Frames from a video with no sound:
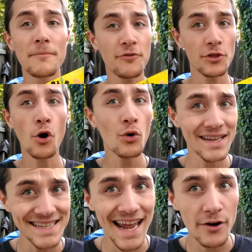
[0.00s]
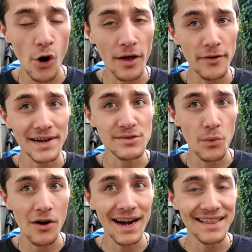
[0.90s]
for the whole container on there as
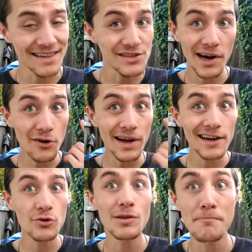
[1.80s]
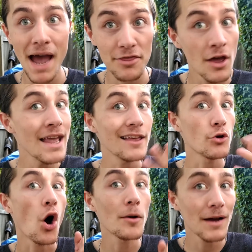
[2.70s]
well kind of thing, so I don't got to do the math
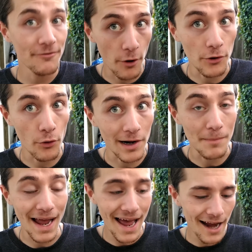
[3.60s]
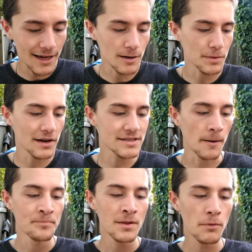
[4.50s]
either on my phone or in my head. I got to play on myself.